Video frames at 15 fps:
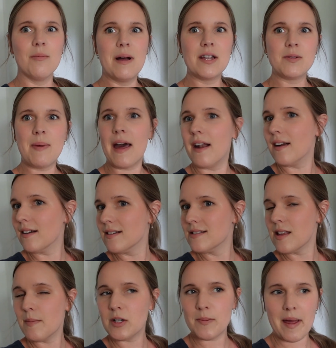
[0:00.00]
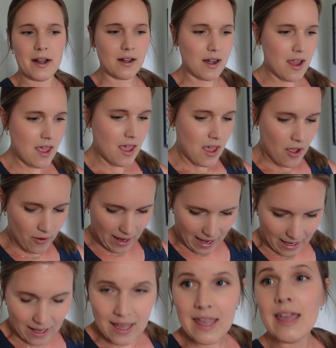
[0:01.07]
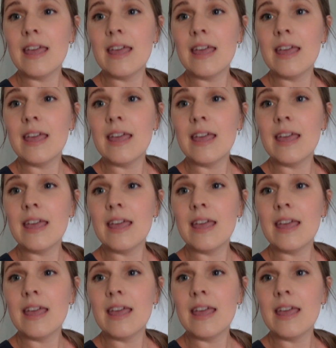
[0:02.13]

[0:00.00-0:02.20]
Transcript: much better, so much better. Okay,